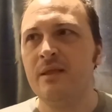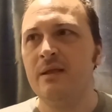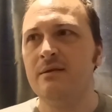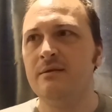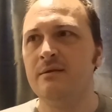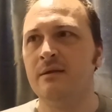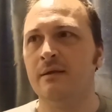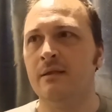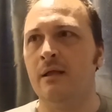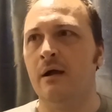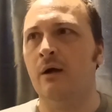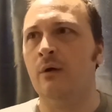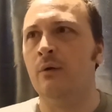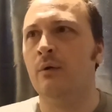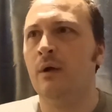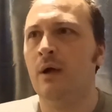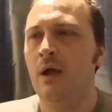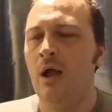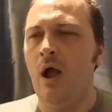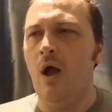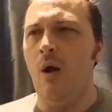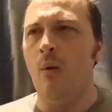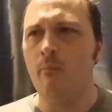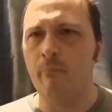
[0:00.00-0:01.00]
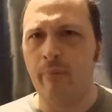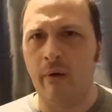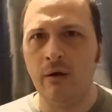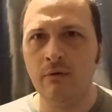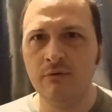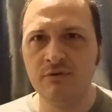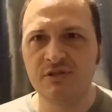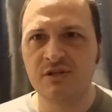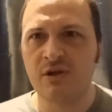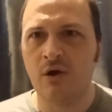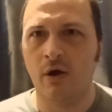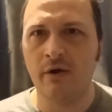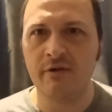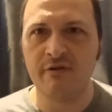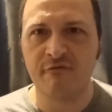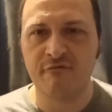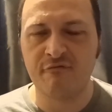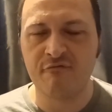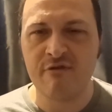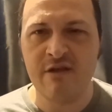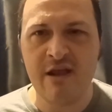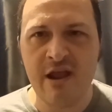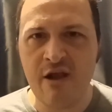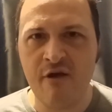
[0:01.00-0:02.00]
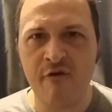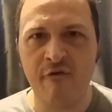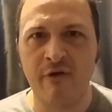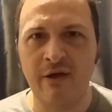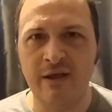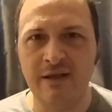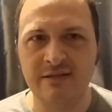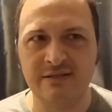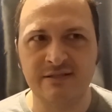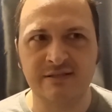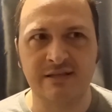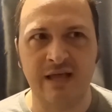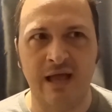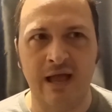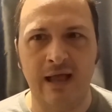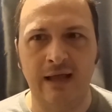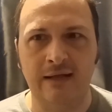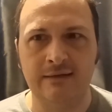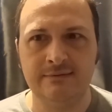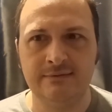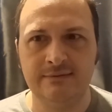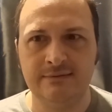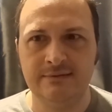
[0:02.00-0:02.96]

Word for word: You know, and Bones kind of reiterates that